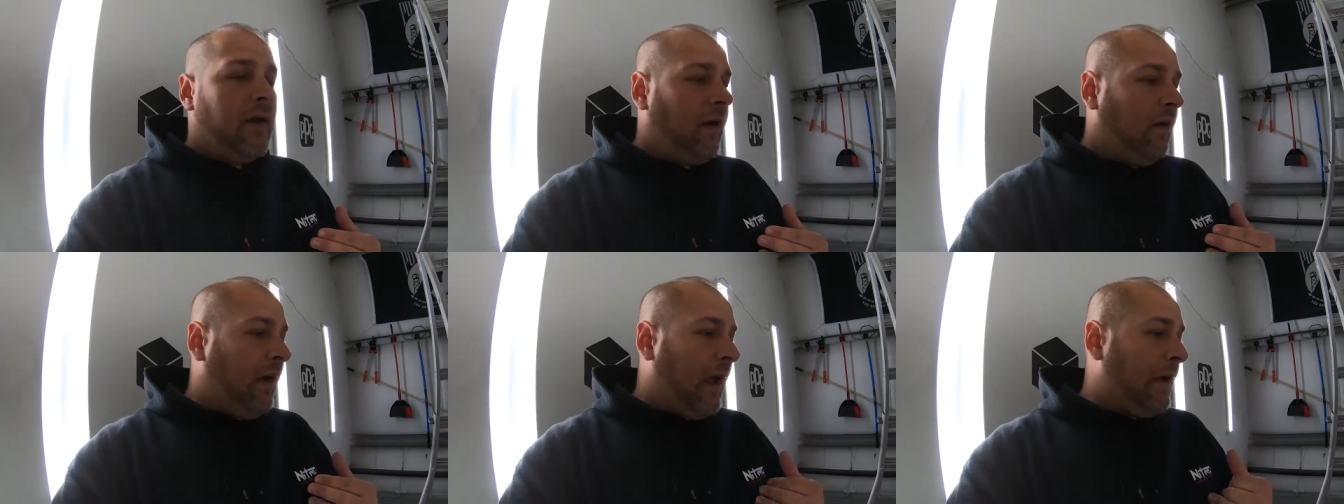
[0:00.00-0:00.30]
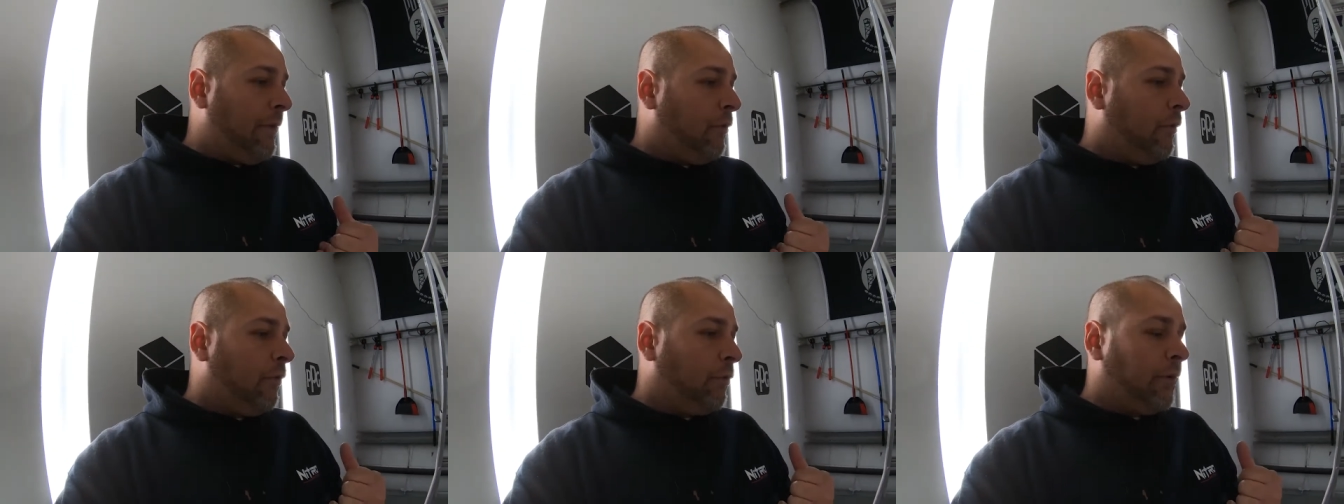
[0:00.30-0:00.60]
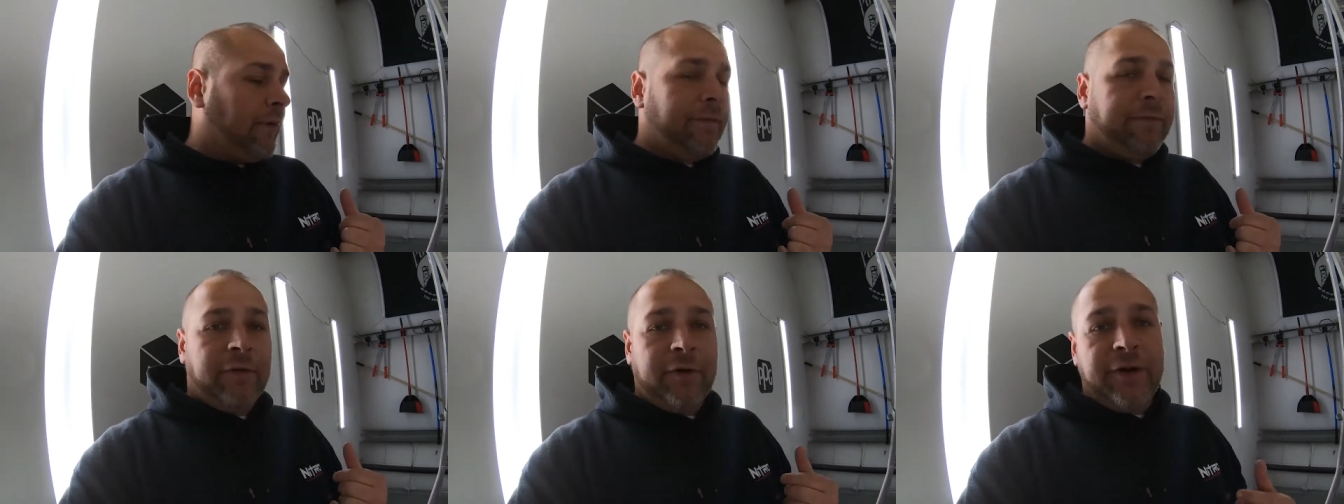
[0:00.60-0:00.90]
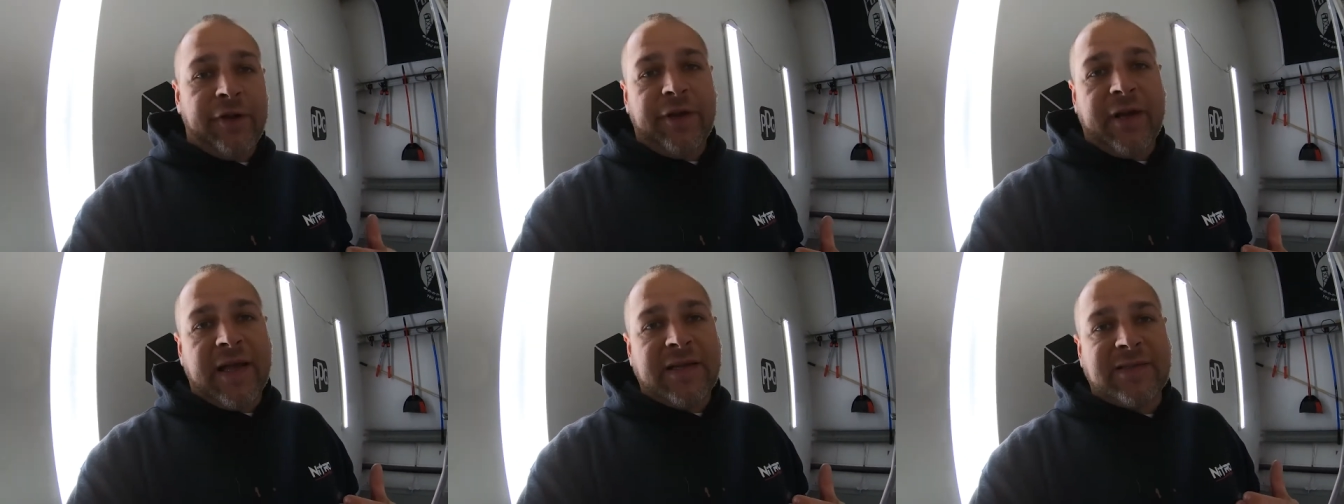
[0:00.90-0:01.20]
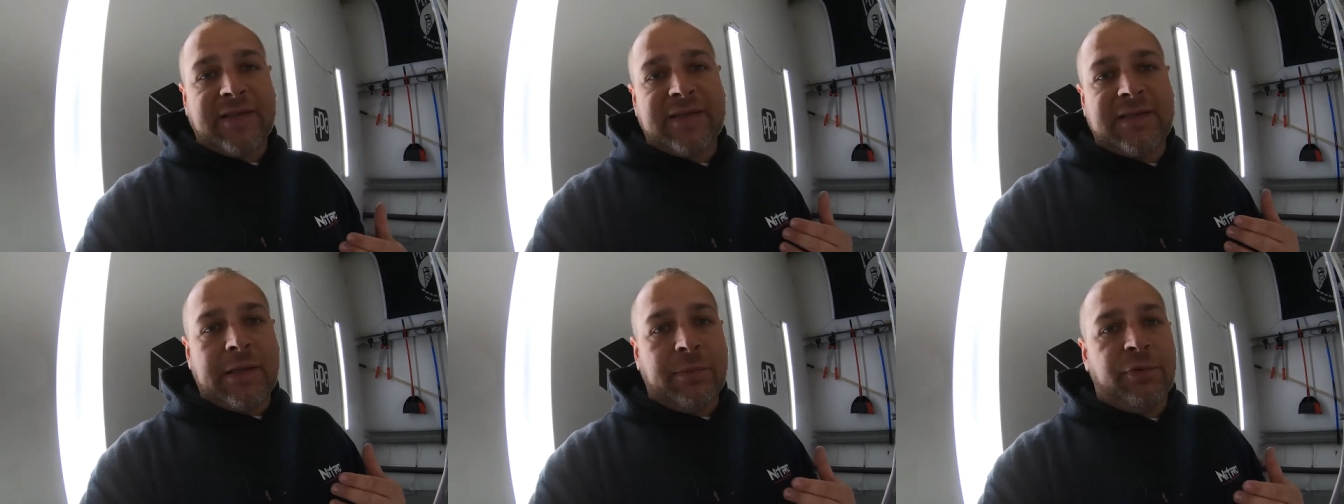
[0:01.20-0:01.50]
I will refer you guys
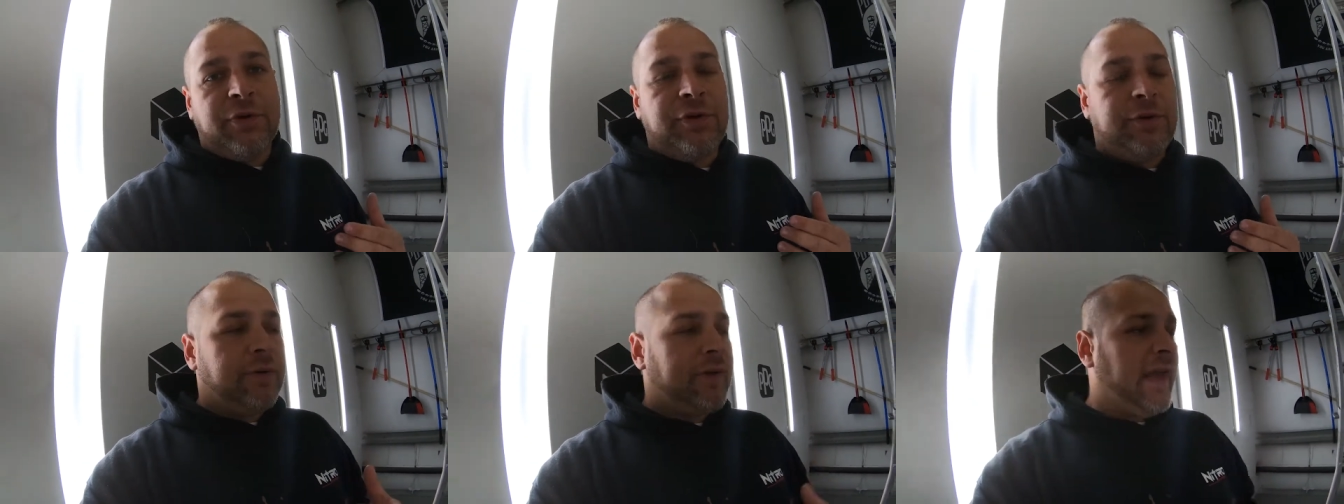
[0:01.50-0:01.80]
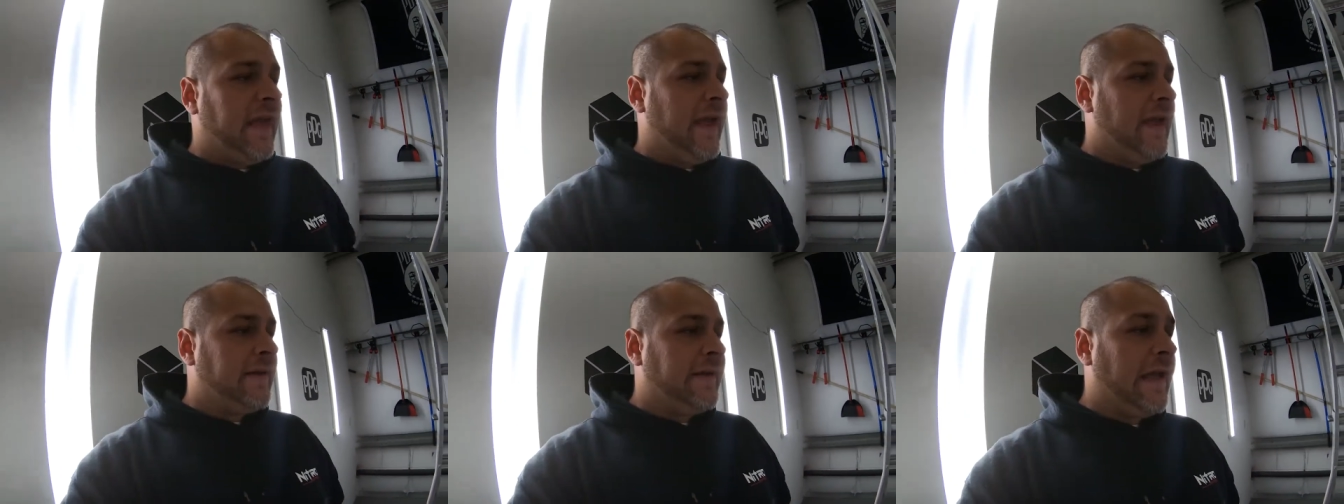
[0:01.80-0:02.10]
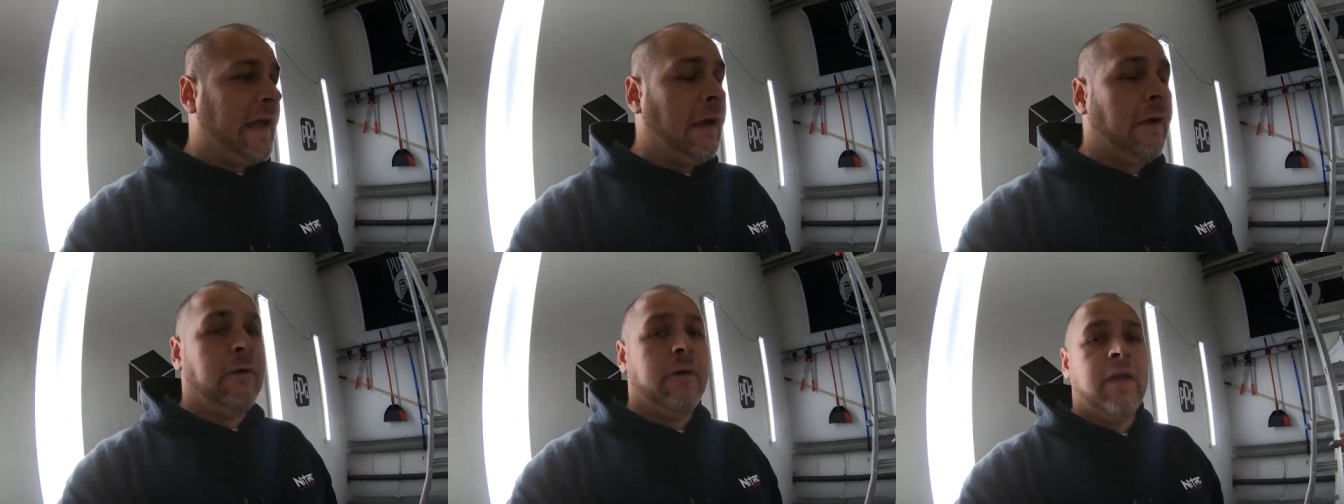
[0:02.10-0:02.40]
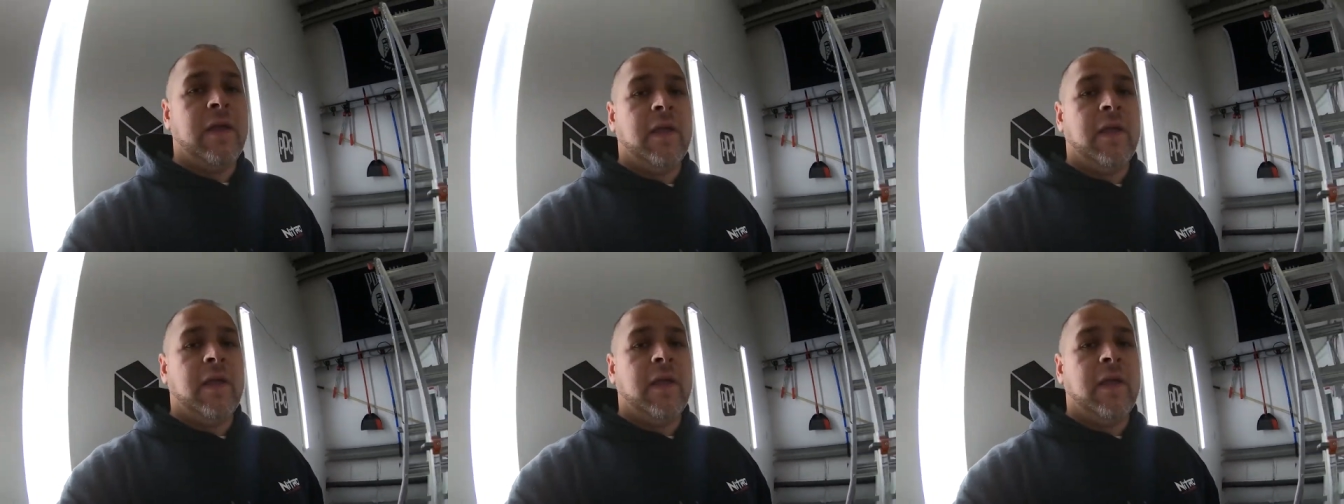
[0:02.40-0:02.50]
to someone who can. Now